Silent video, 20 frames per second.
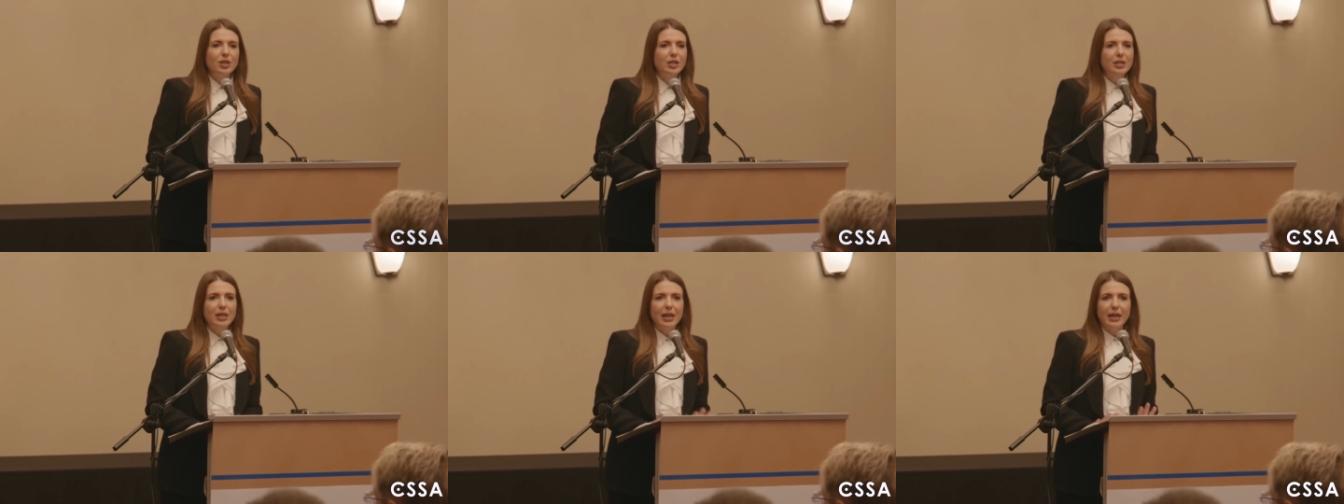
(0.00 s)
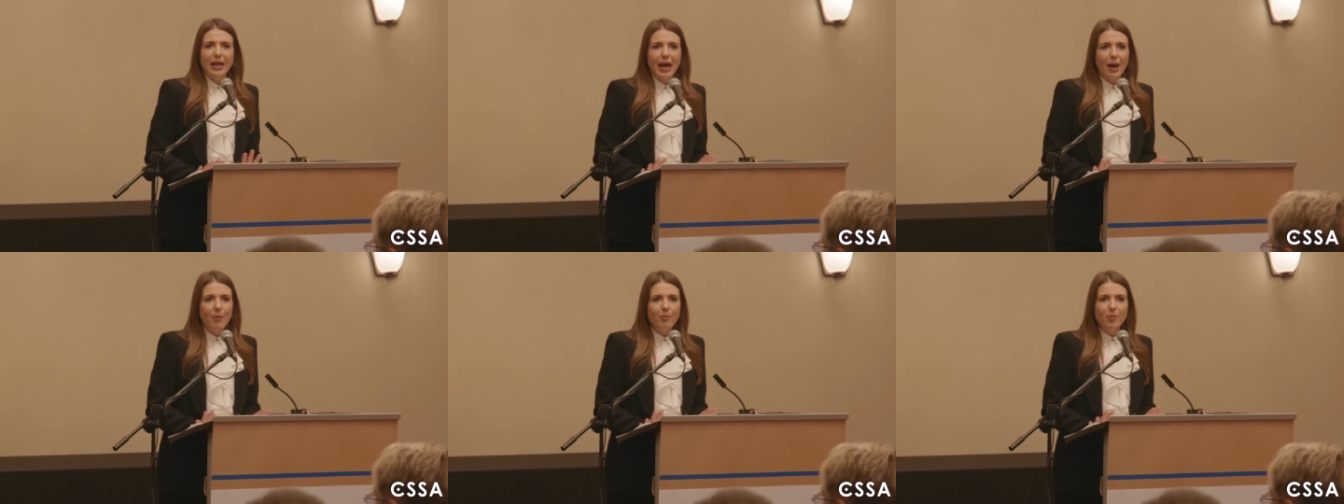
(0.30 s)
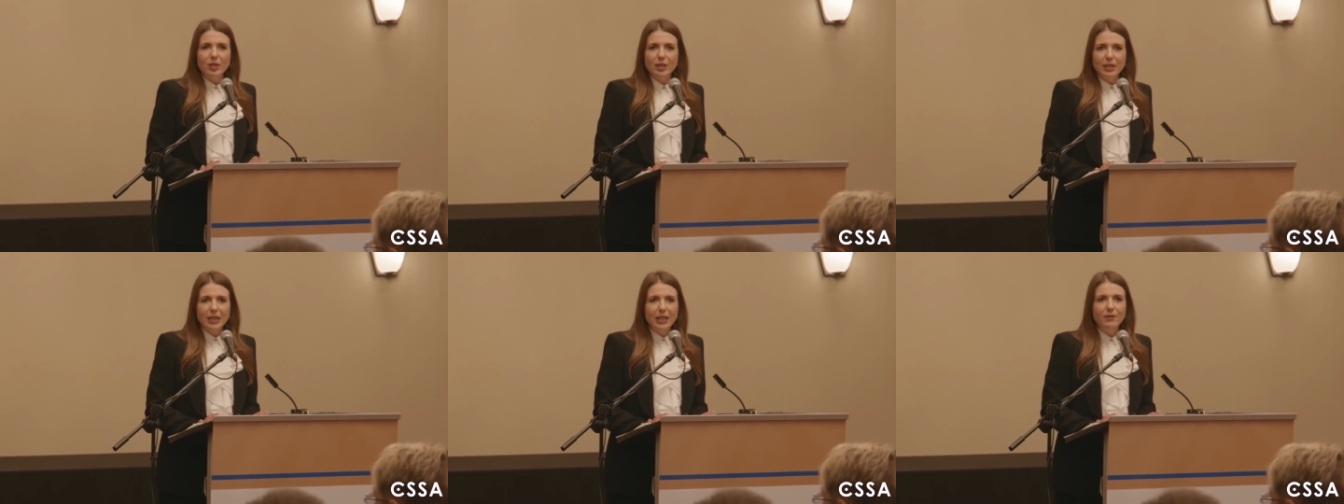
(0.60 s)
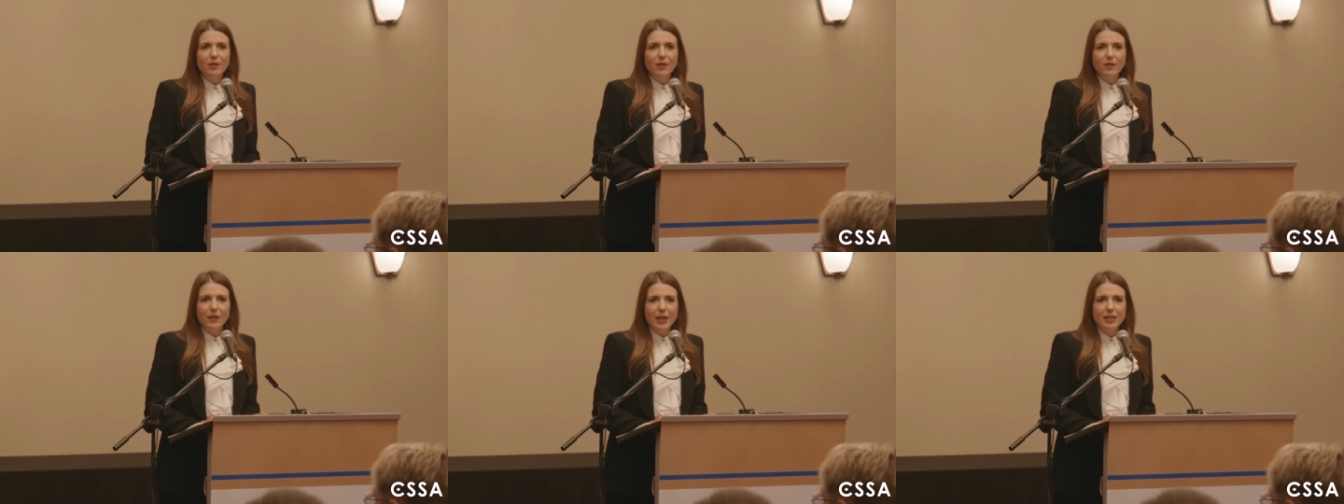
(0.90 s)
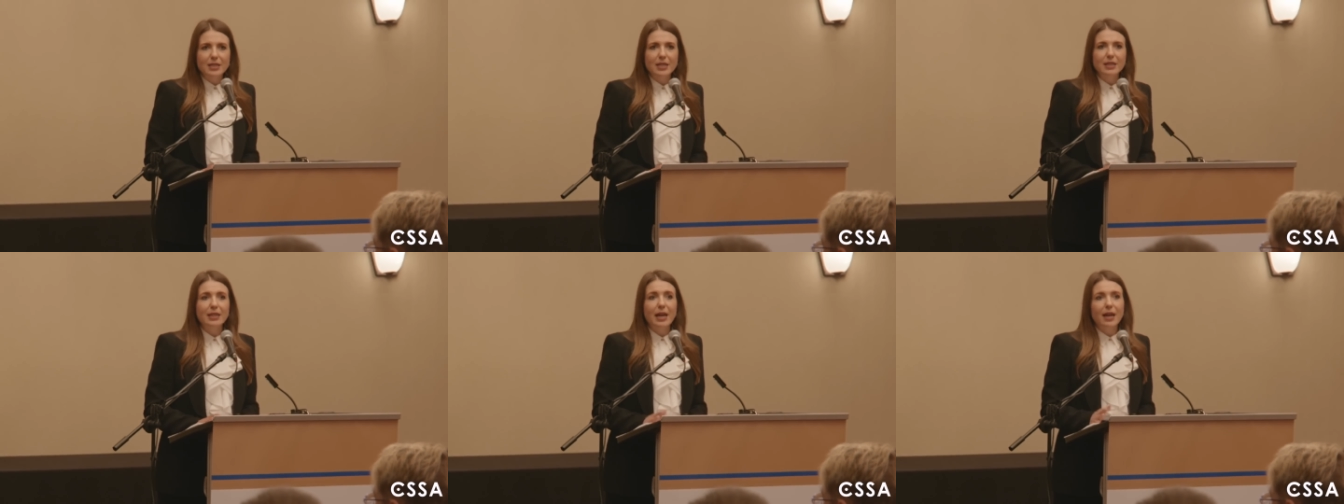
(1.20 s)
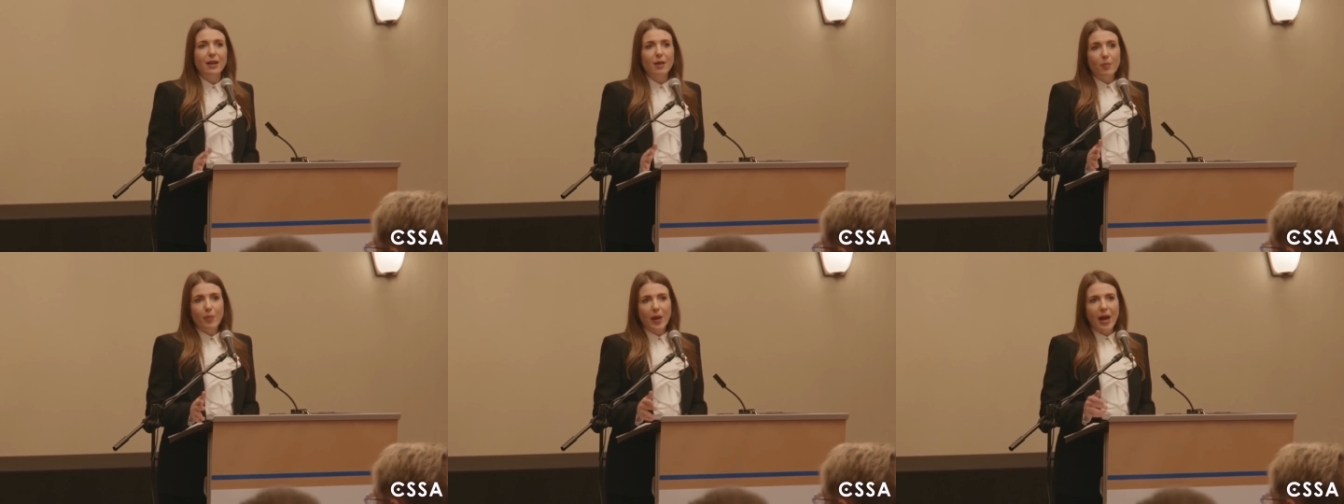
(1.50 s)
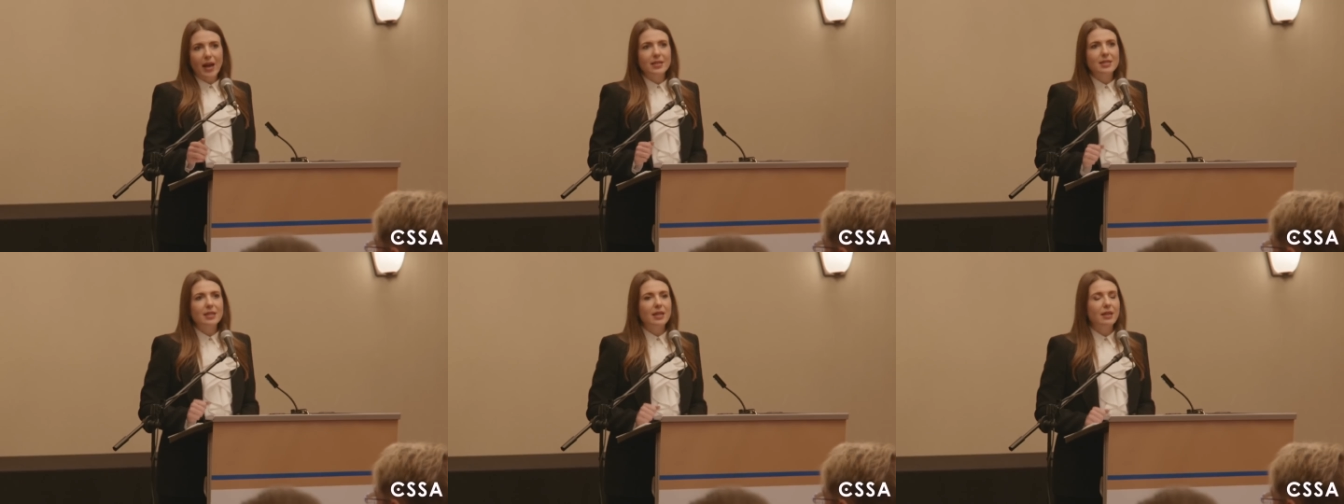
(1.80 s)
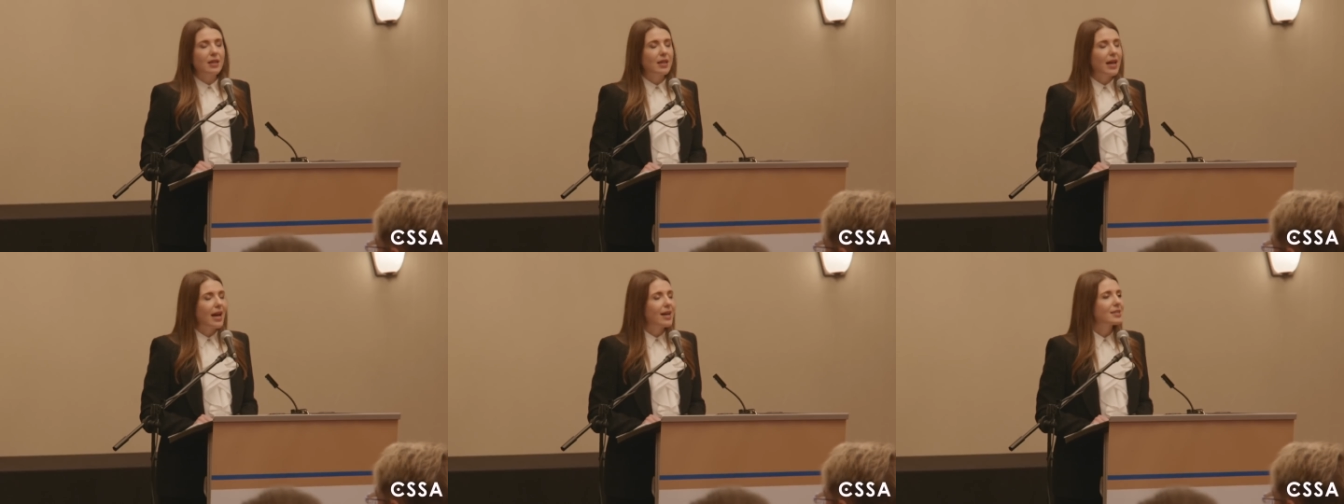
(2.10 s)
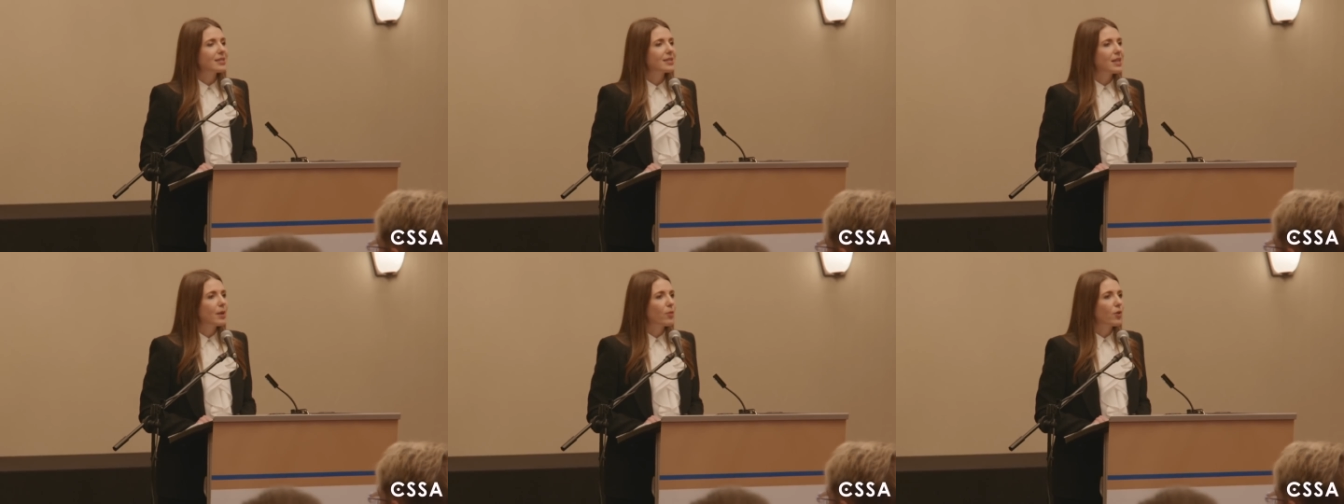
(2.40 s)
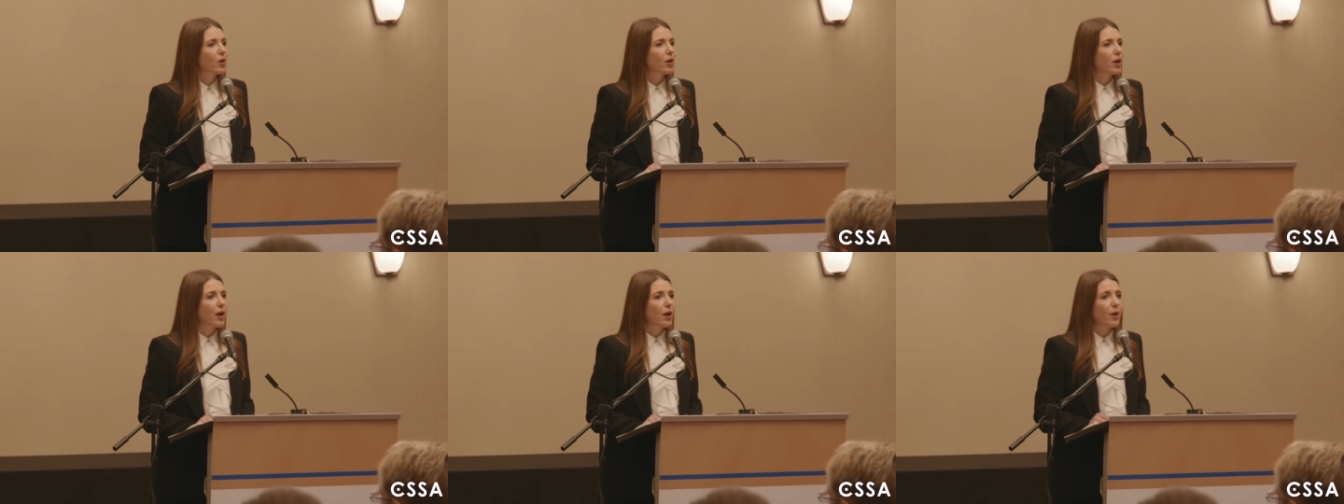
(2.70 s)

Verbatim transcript: I just I can't believe that they did that in the past in the last summer.